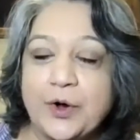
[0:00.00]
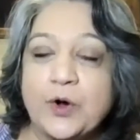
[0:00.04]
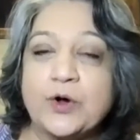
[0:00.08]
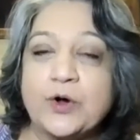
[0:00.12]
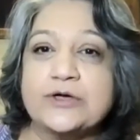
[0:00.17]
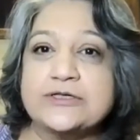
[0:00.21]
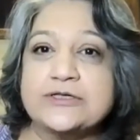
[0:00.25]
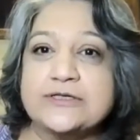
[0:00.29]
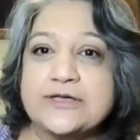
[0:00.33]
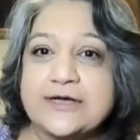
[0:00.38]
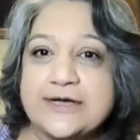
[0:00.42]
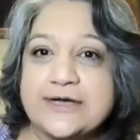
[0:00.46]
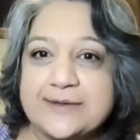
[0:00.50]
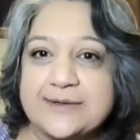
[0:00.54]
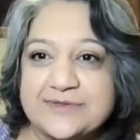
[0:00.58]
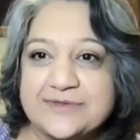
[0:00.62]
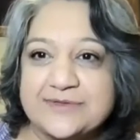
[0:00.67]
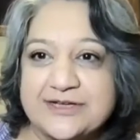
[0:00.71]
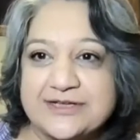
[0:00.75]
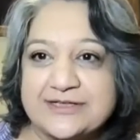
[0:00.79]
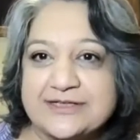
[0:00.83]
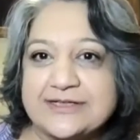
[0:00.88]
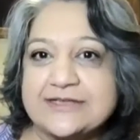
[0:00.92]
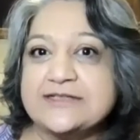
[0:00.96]
or
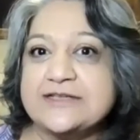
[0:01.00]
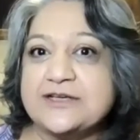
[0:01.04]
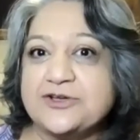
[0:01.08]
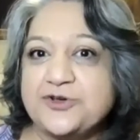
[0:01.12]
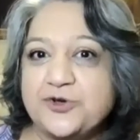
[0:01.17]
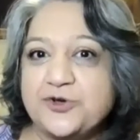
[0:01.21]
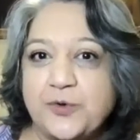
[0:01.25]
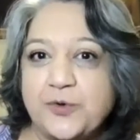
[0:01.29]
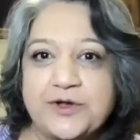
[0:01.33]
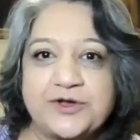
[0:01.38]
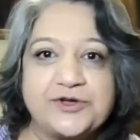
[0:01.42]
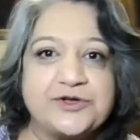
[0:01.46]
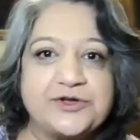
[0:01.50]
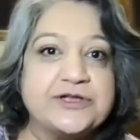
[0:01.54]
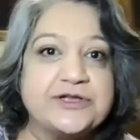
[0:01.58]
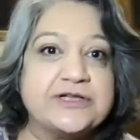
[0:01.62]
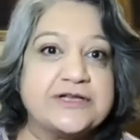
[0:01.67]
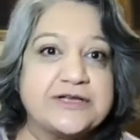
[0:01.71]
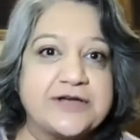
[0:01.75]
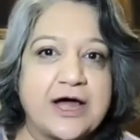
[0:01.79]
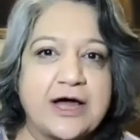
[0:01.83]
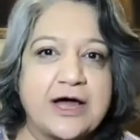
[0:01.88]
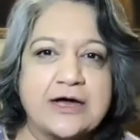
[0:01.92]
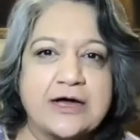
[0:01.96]
circumstances, situation,
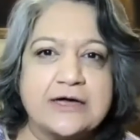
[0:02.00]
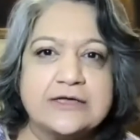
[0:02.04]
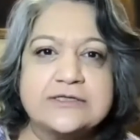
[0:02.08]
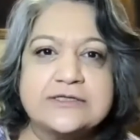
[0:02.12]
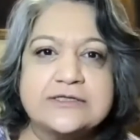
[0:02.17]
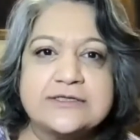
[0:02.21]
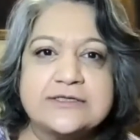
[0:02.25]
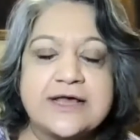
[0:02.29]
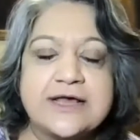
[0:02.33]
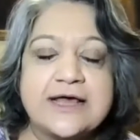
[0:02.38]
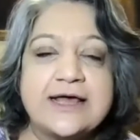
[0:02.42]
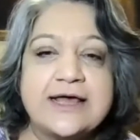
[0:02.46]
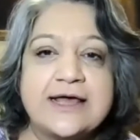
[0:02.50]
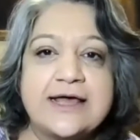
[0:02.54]
stars,